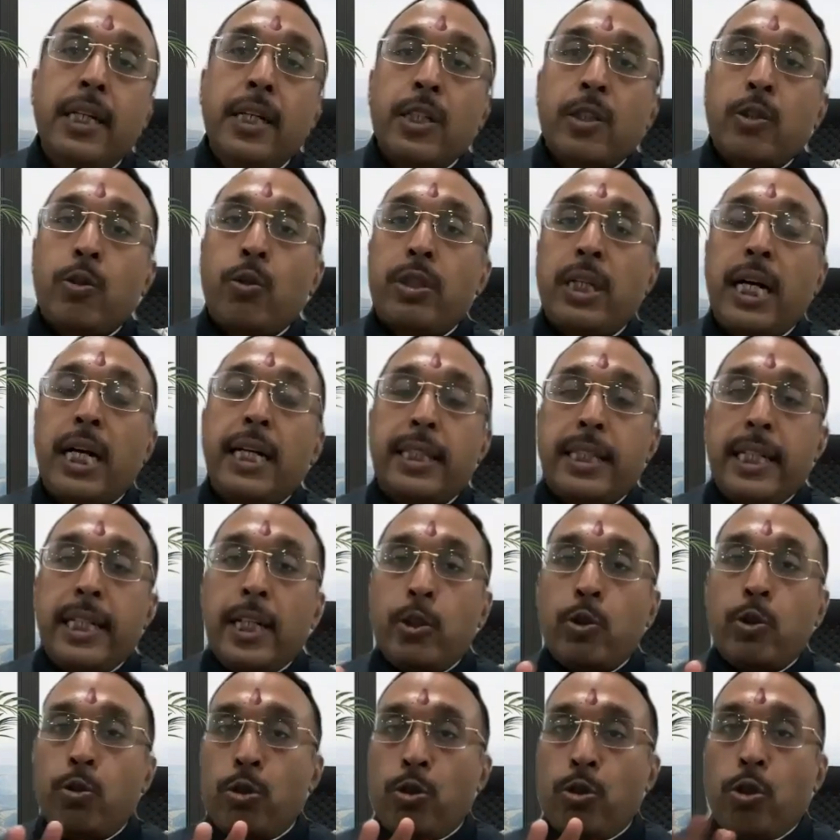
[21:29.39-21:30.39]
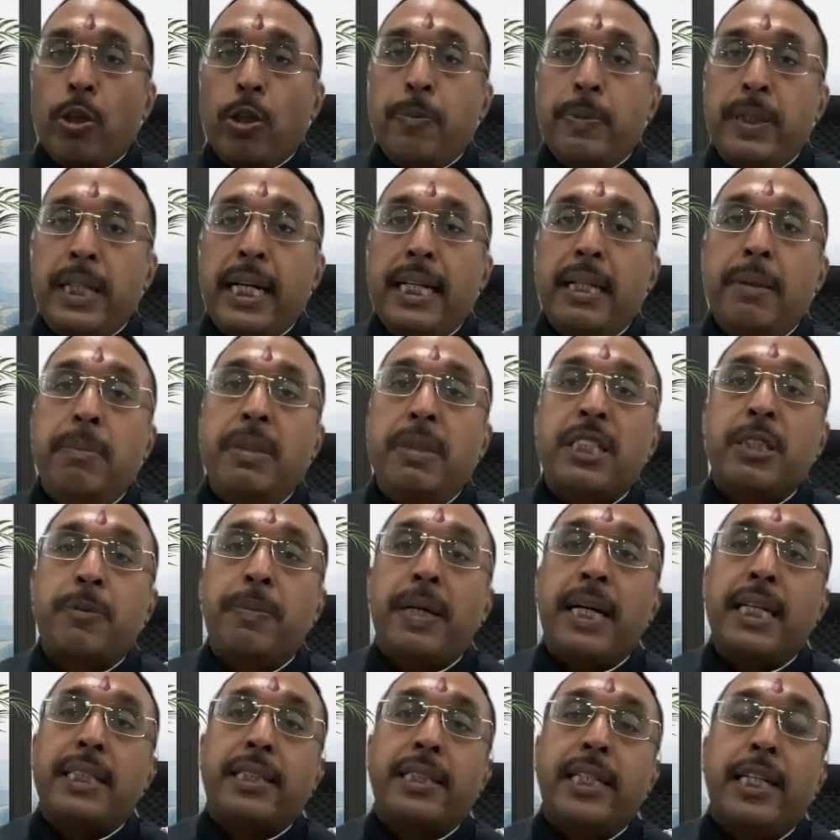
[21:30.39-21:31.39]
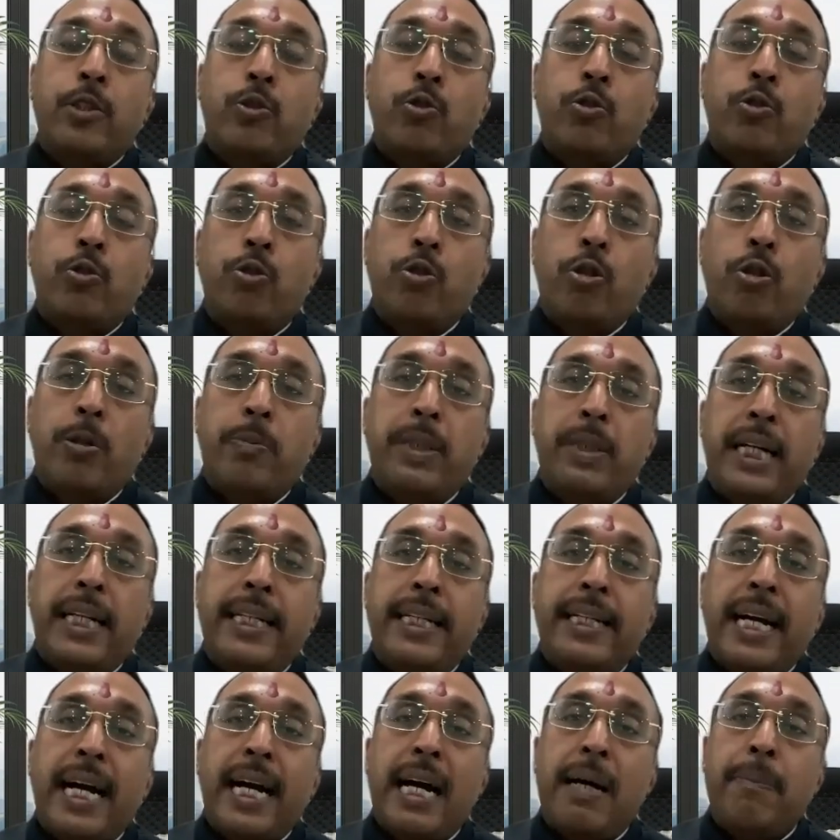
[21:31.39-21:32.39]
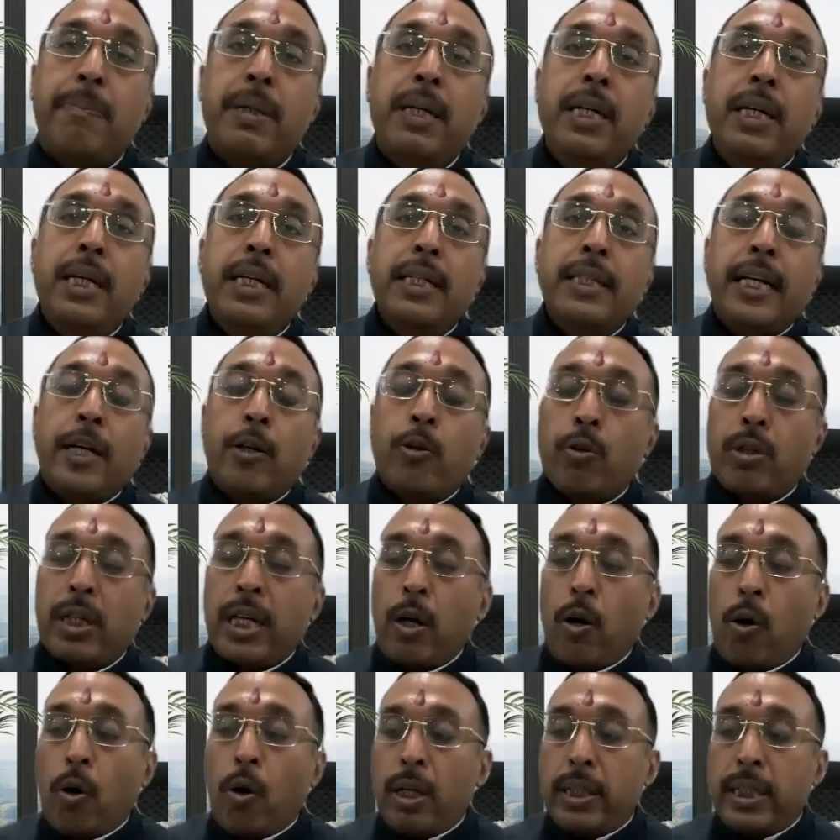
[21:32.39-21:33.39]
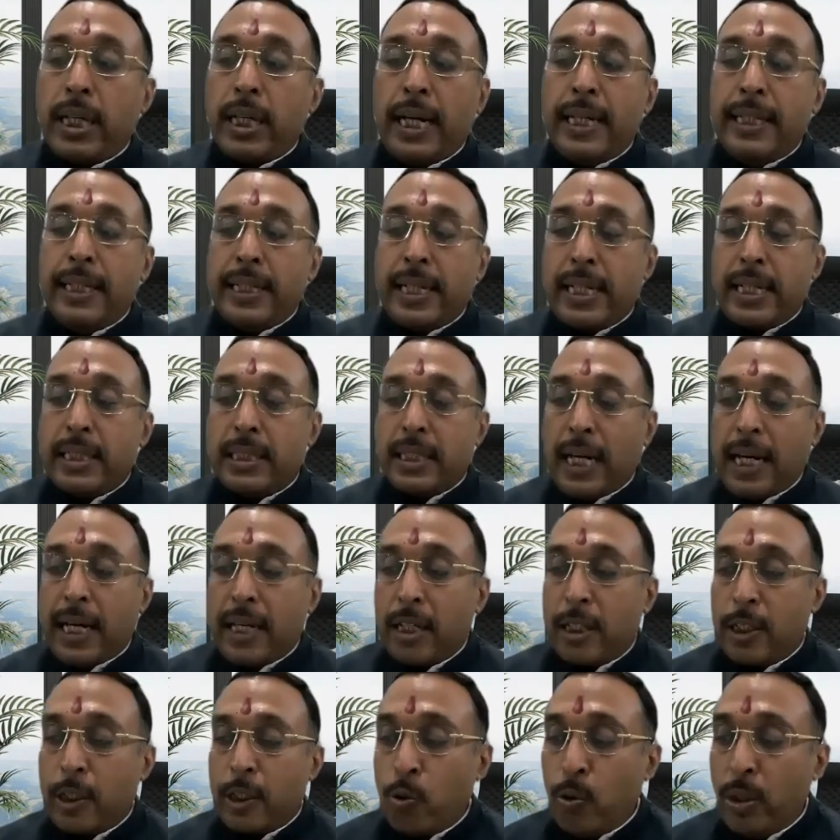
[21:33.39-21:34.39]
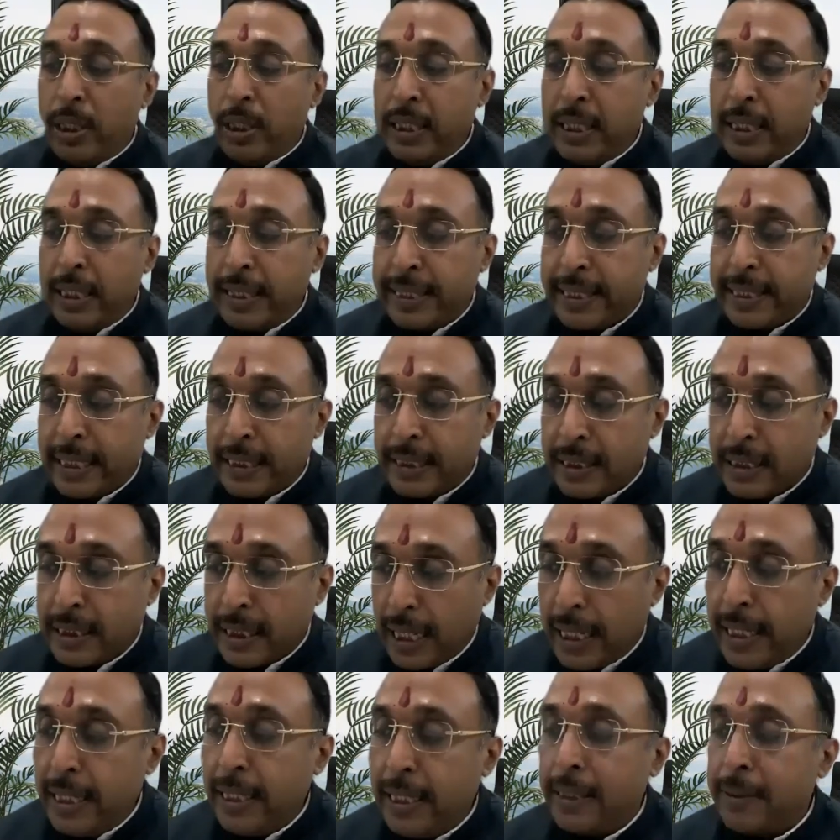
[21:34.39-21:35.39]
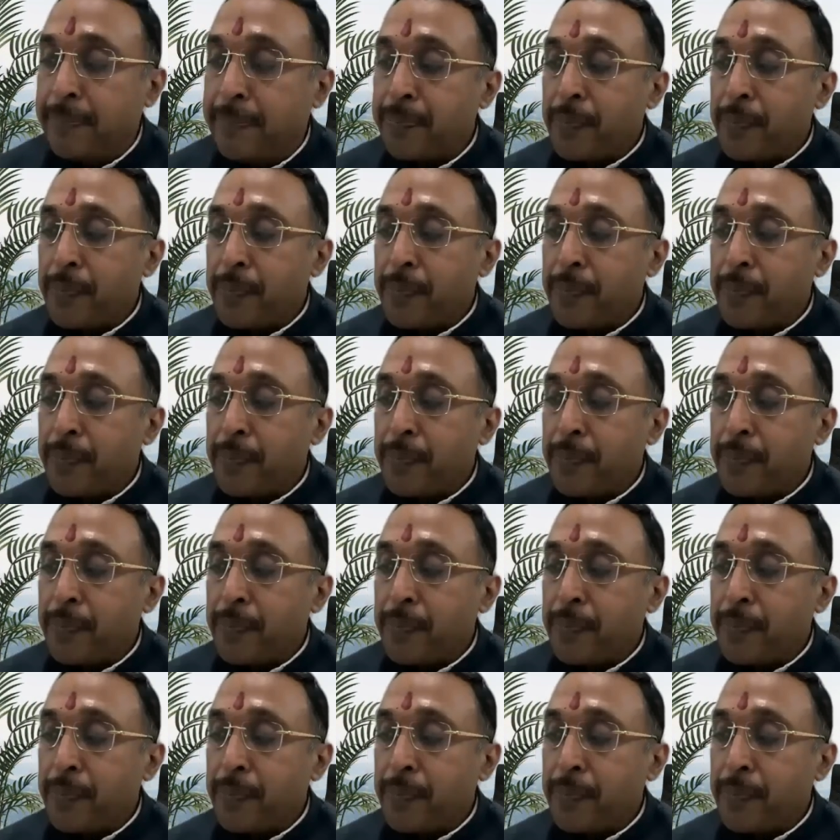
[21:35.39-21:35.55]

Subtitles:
so that there should not be any mismatch, there should not be any gap, that, okay, all the entries are duly reconciled.